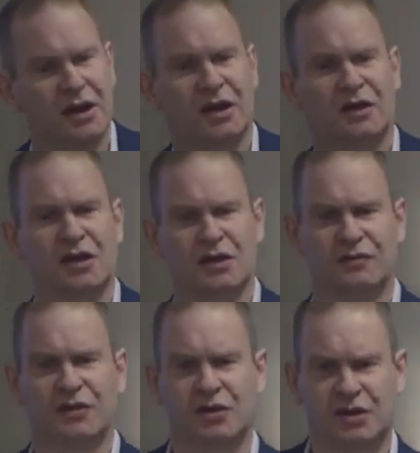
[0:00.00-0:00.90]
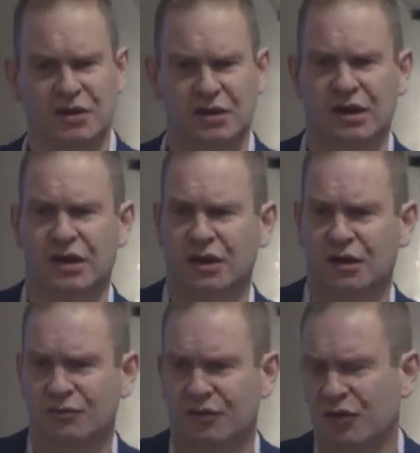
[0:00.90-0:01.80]
None of the
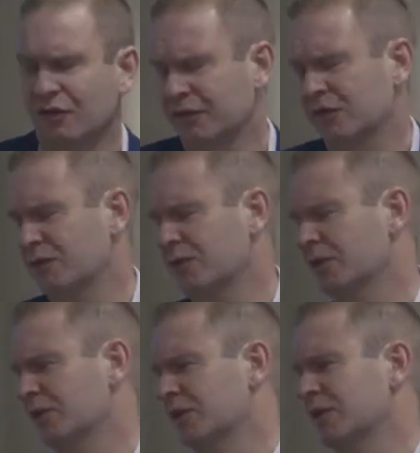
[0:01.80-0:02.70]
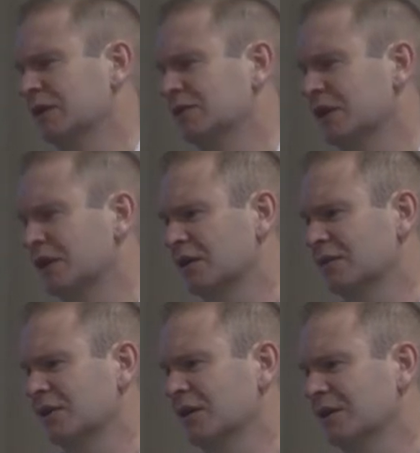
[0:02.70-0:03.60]
resolver software in the internet, none
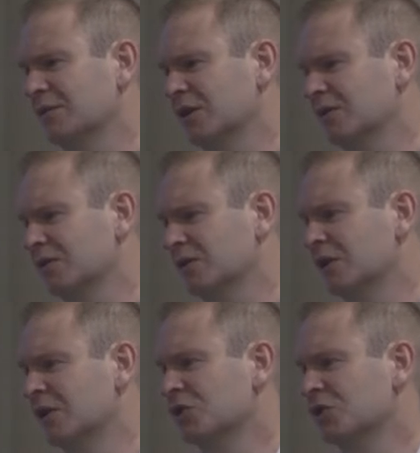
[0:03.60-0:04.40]
of the name servers,